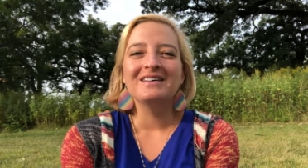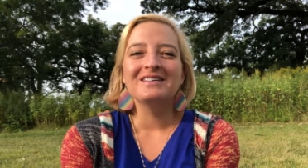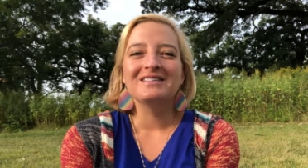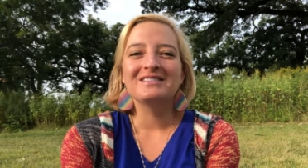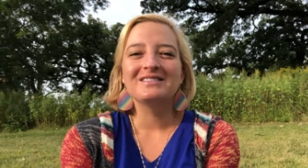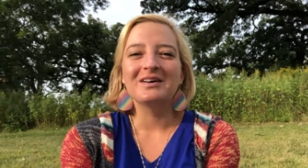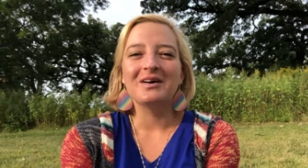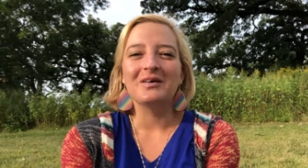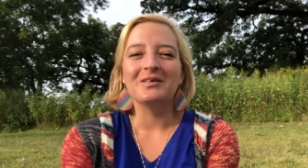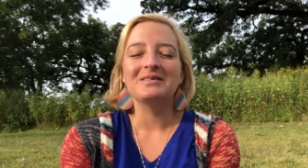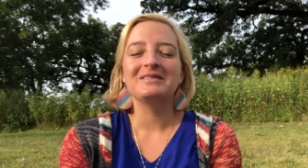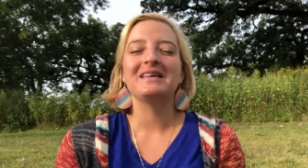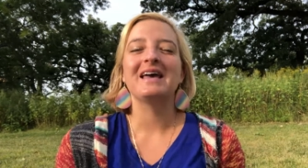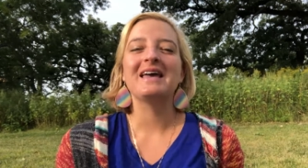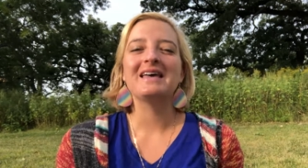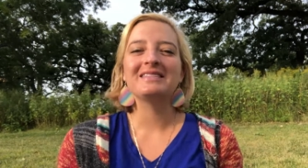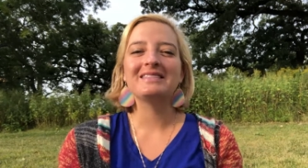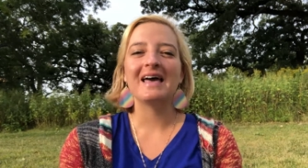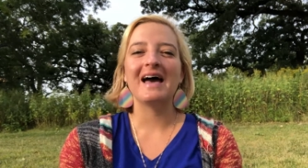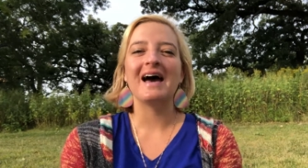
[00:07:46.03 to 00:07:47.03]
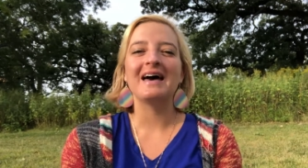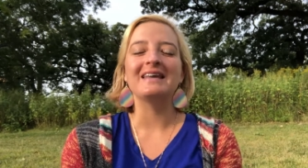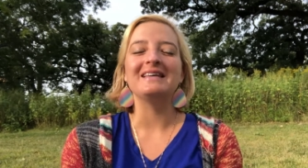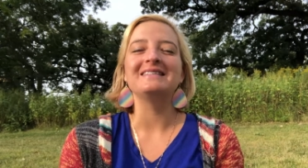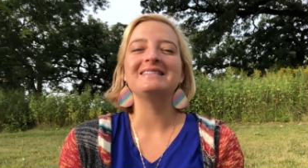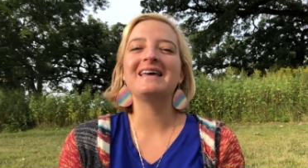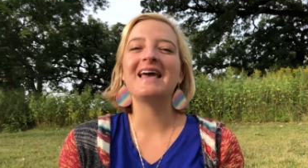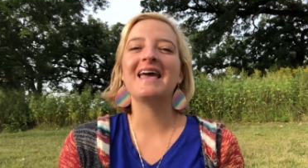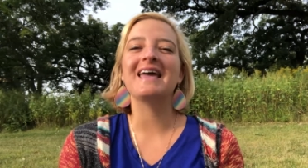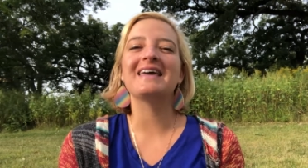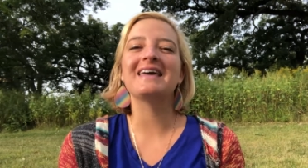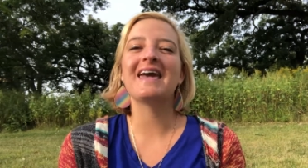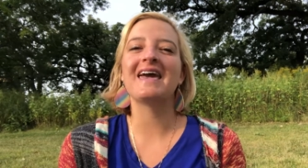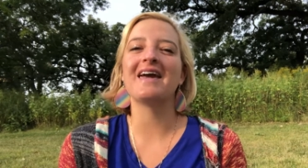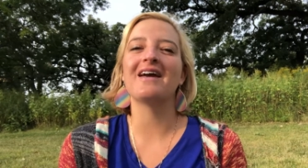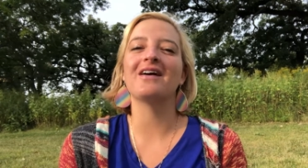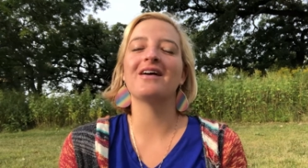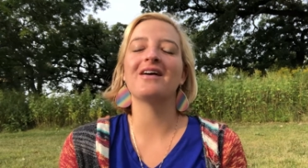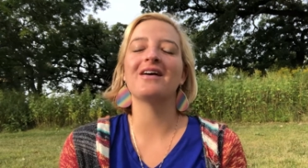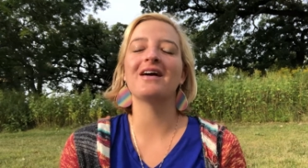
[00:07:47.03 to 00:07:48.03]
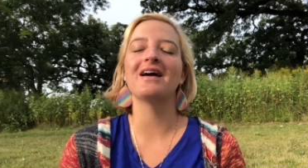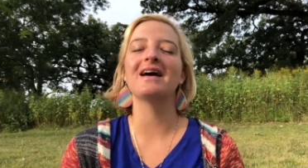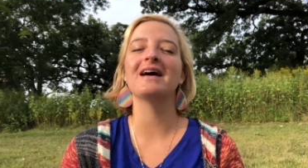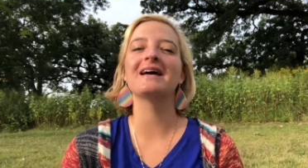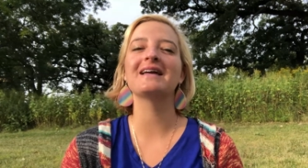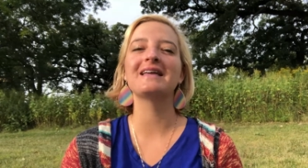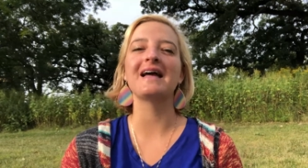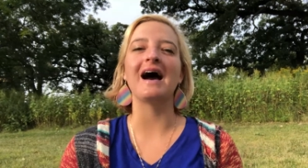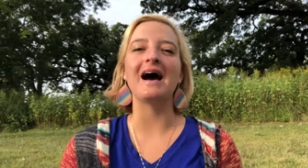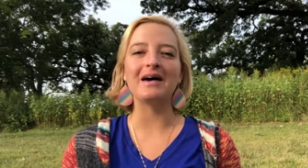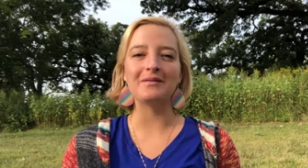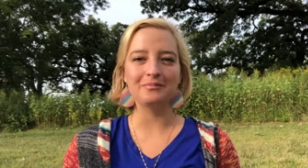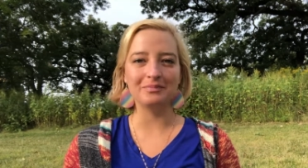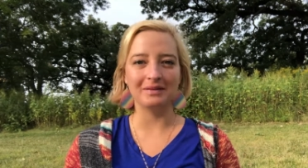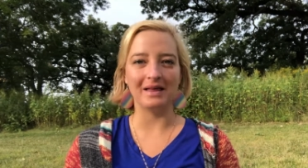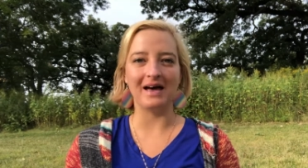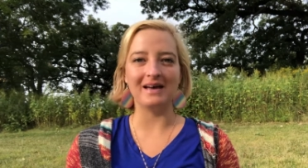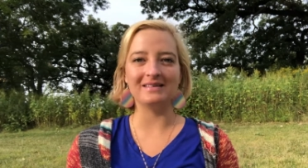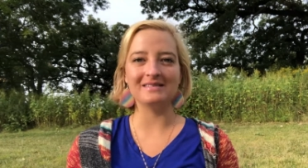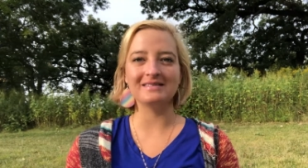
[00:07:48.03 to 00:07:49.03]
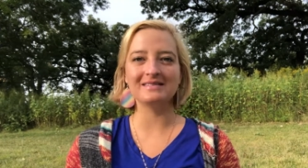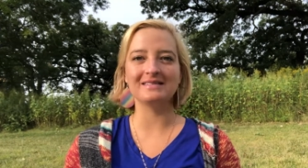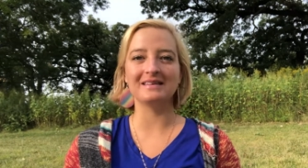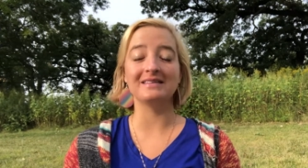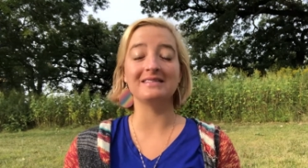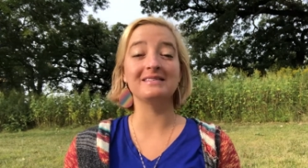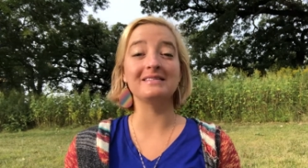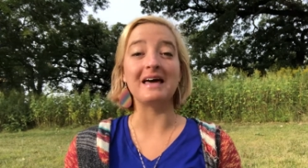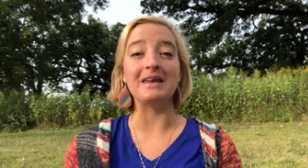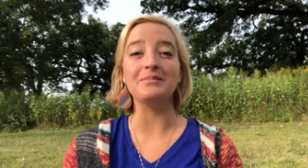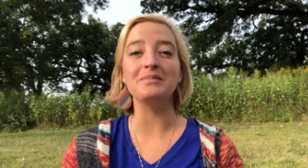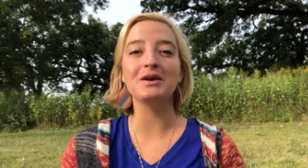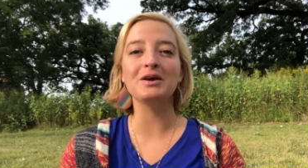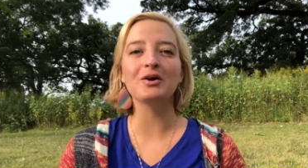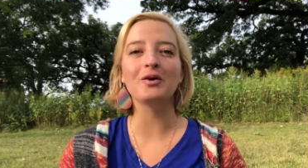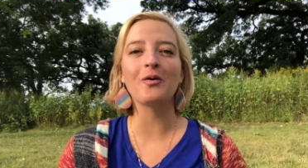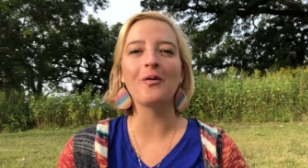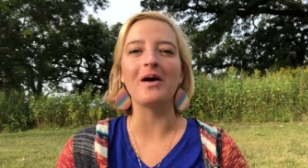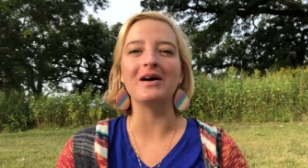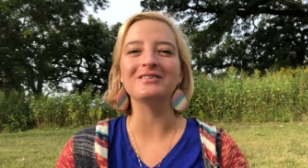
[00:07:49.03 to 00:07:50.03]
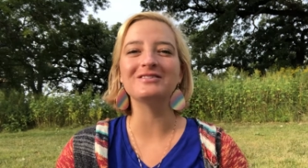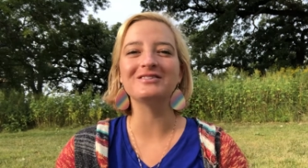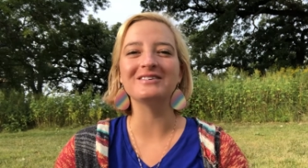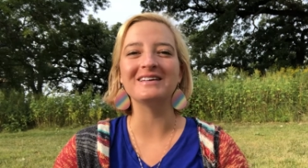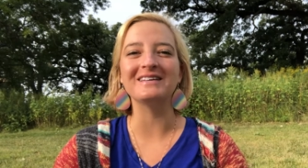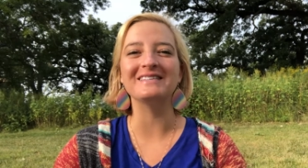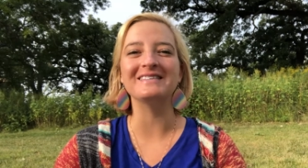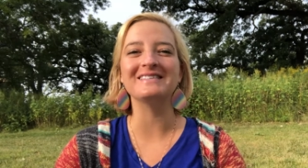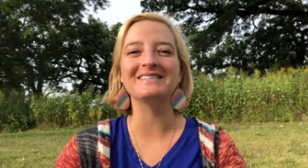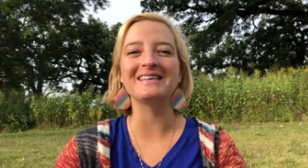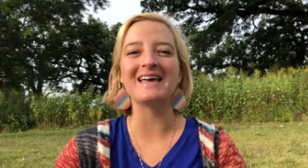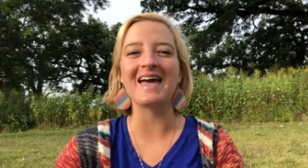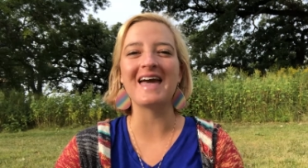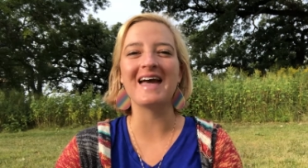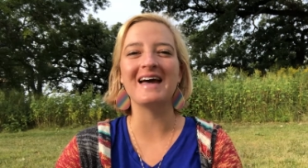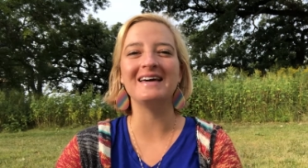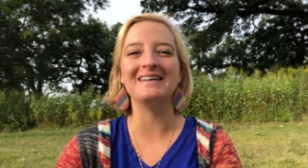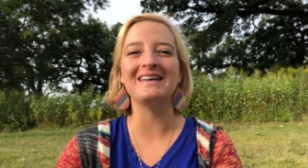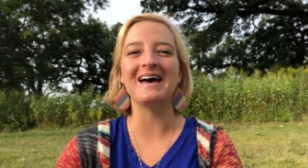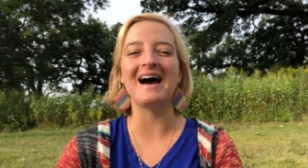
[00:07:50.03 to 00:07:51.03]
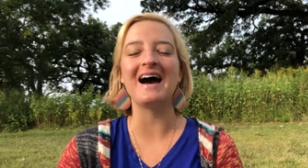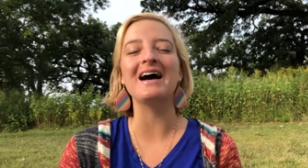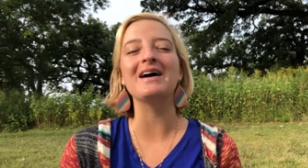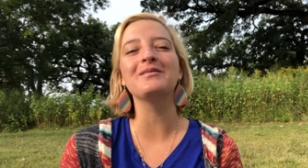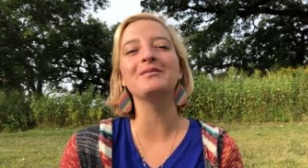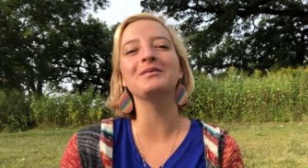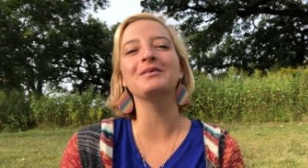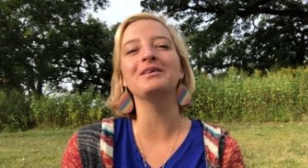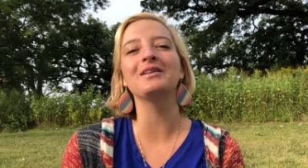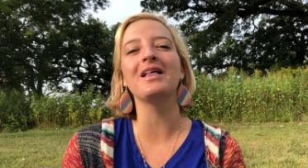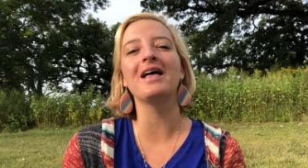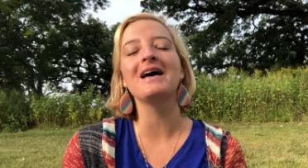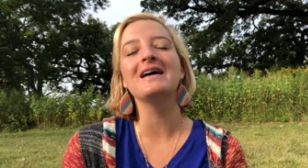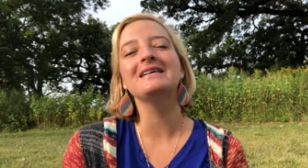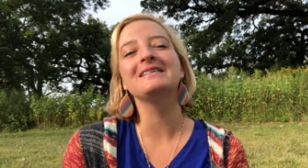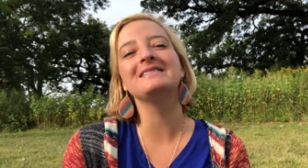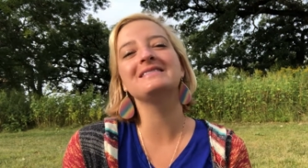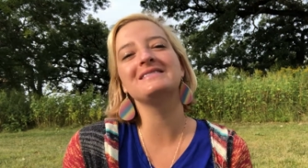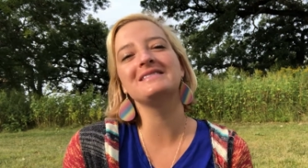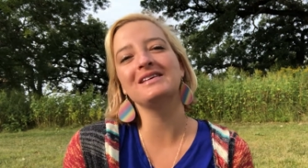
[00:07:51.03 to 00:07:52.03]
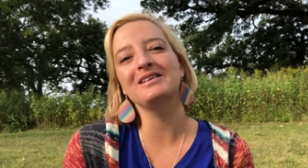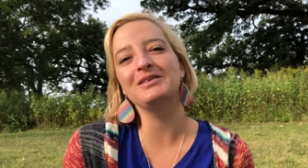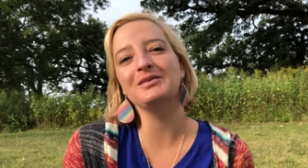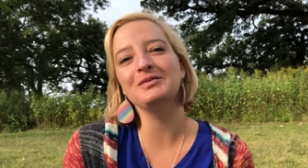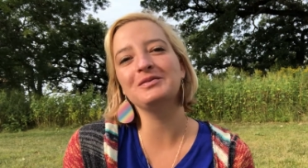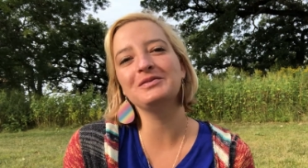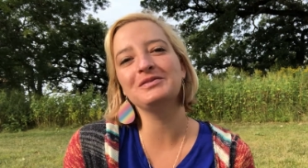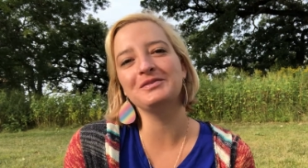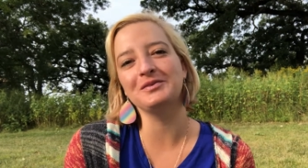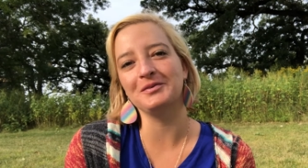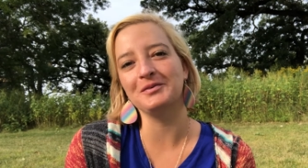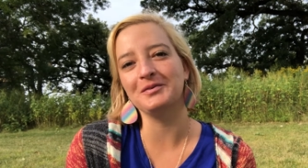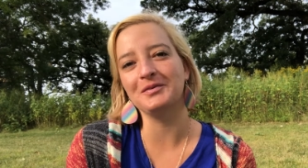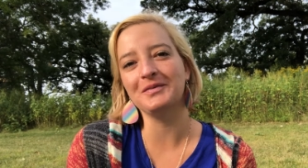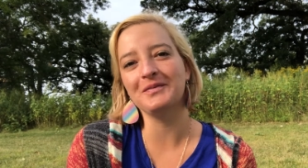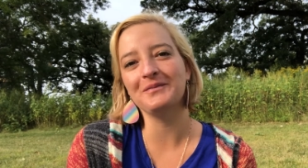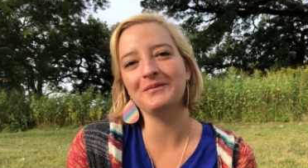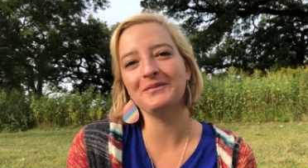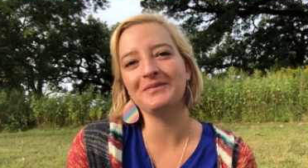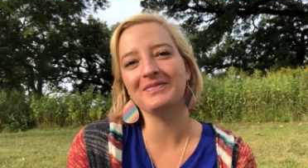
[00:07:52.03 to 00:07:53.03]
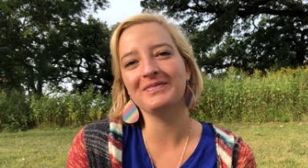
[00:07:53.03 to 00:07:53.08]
So take that and take care. God bless. Send me your questions, and I will see you soon.